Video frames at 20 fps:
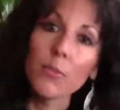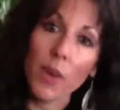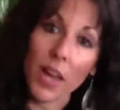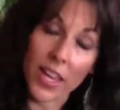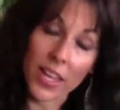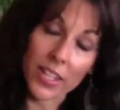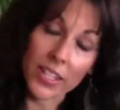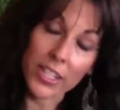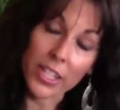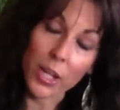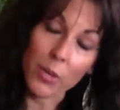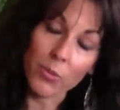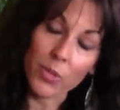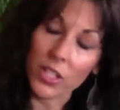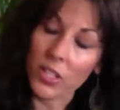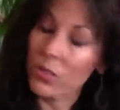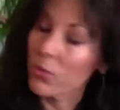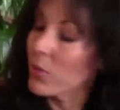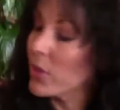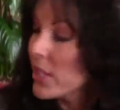ended up
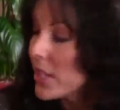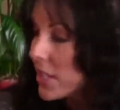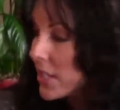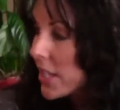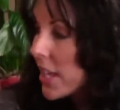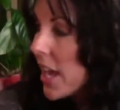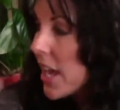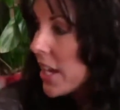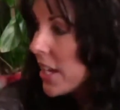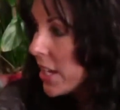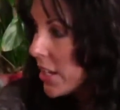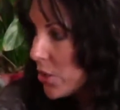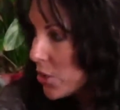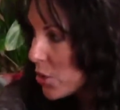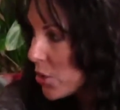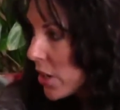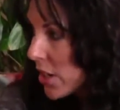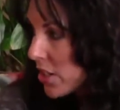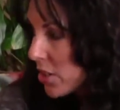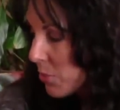just recently had a
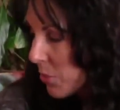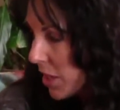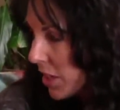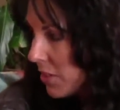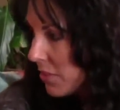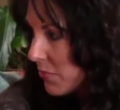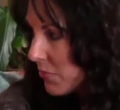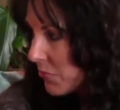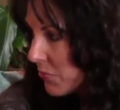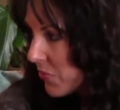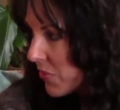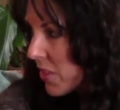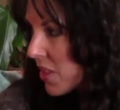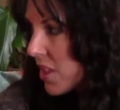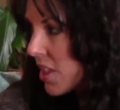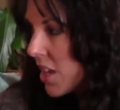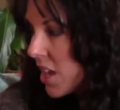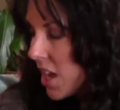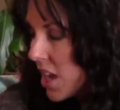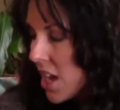hysterectomy.
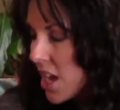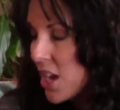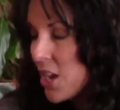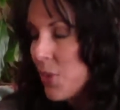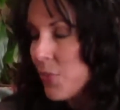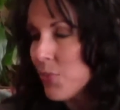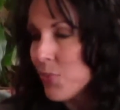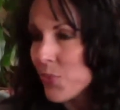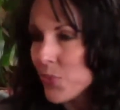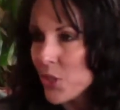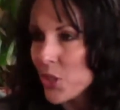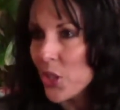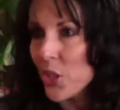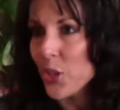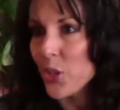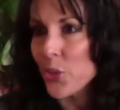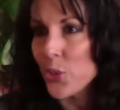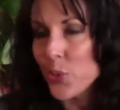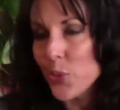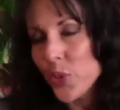
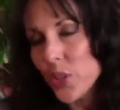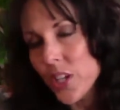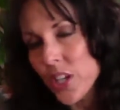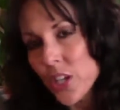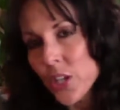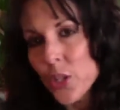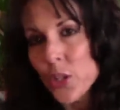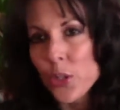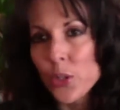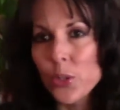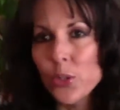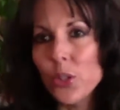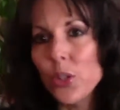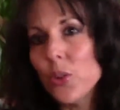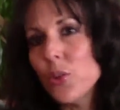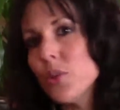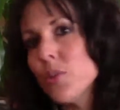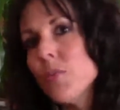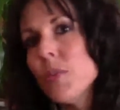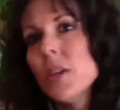So who
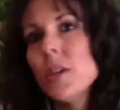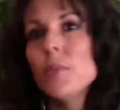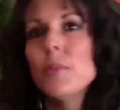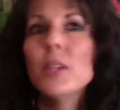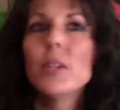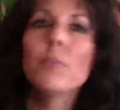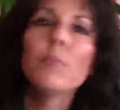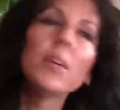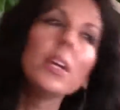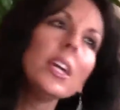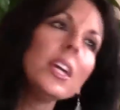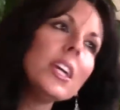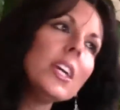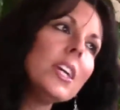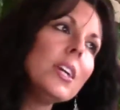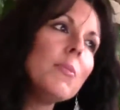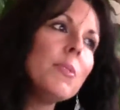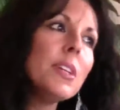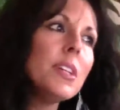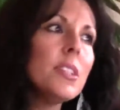knows,
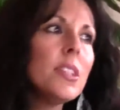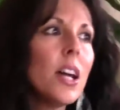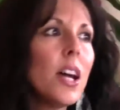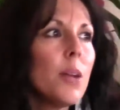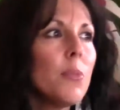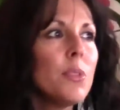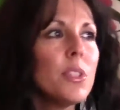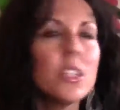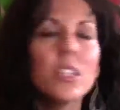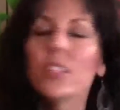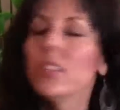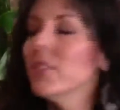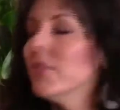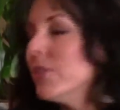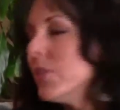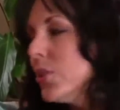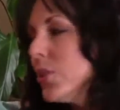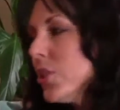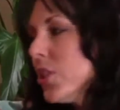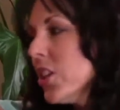maybe adoption in the
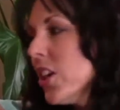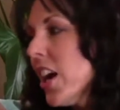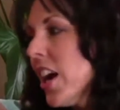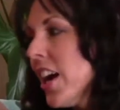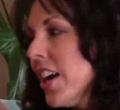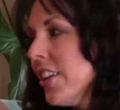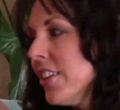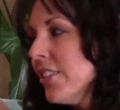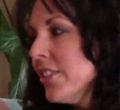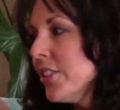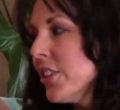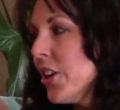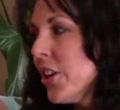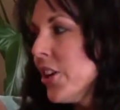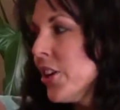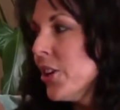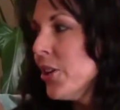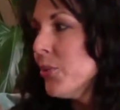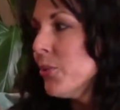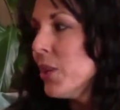future, I don't
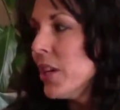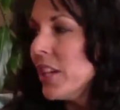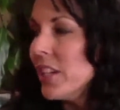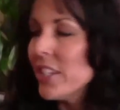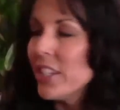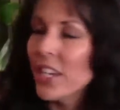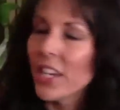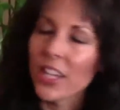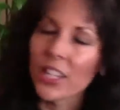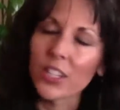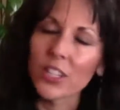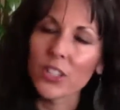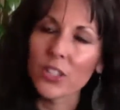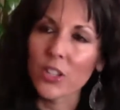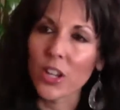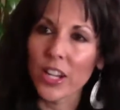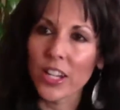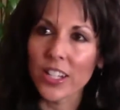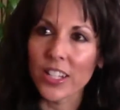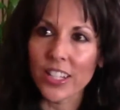know, but
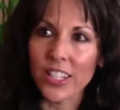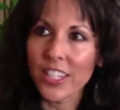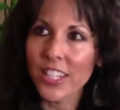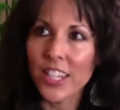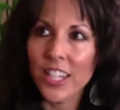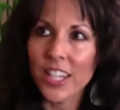just try to